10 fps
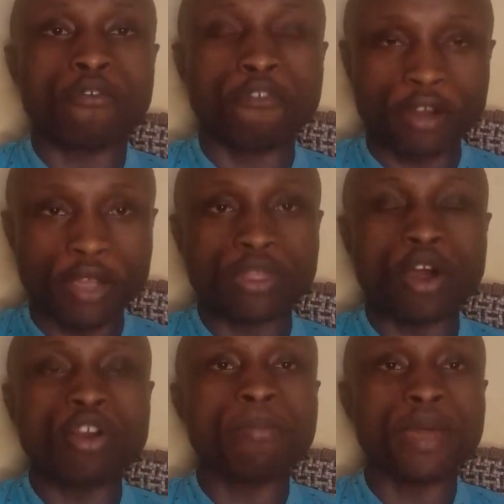free
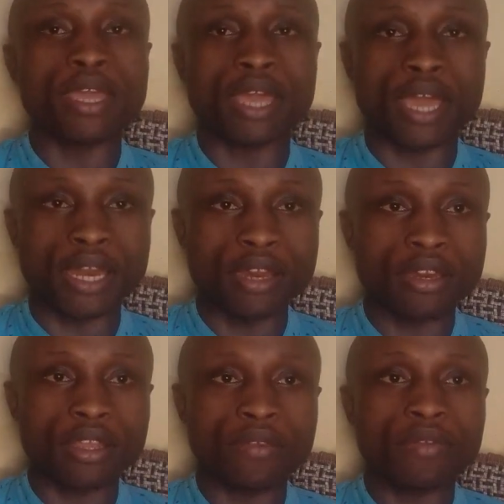without paying
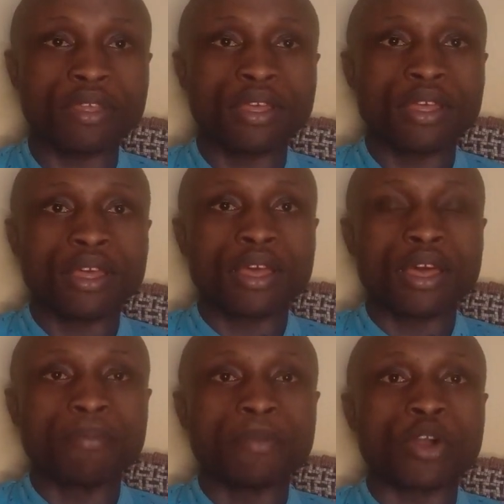anything
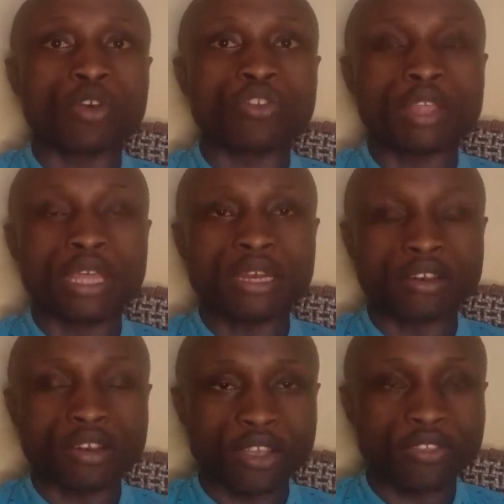uh, because they
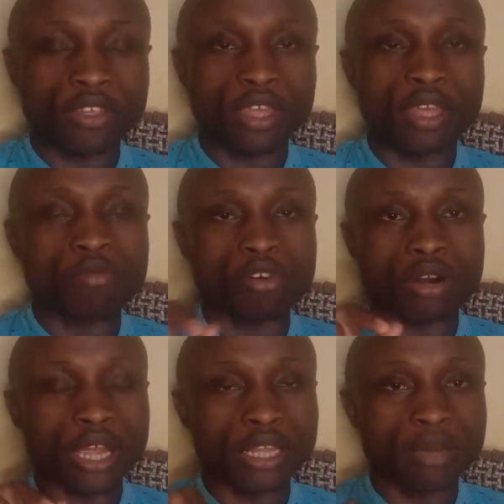trust him
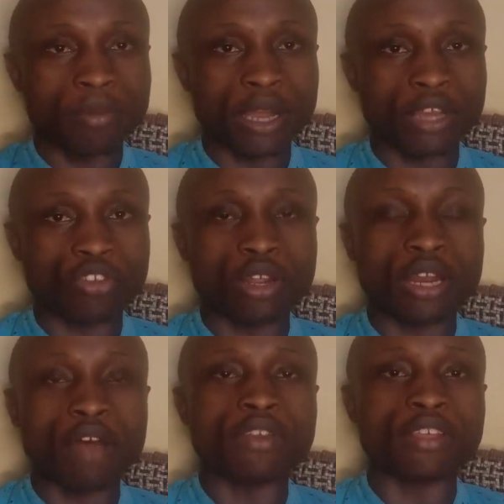high in the market so that
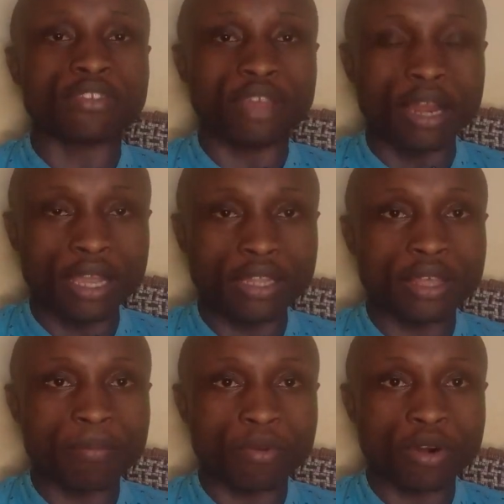after selling
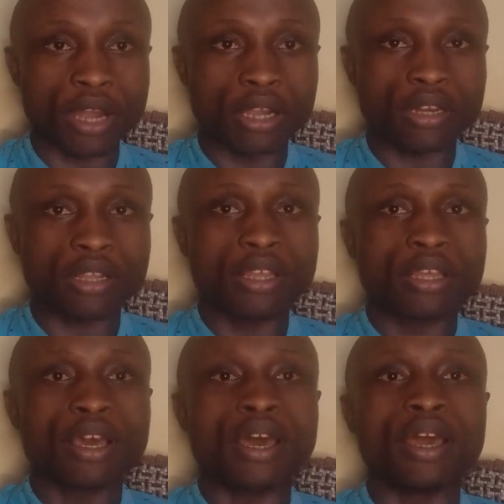the product
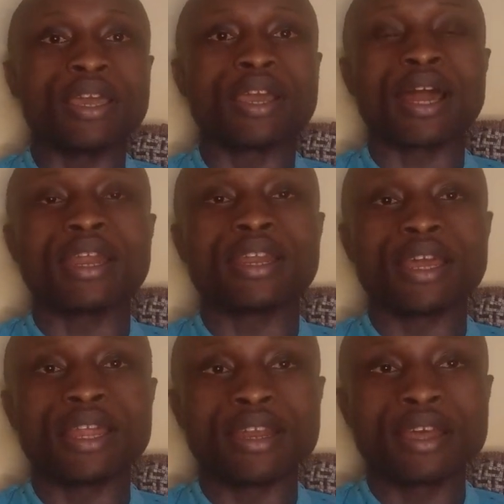uh, he can
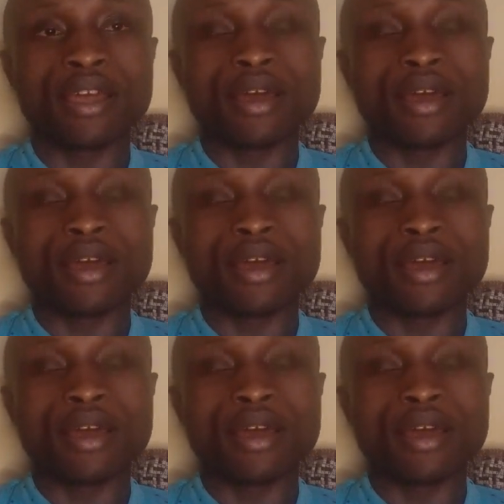then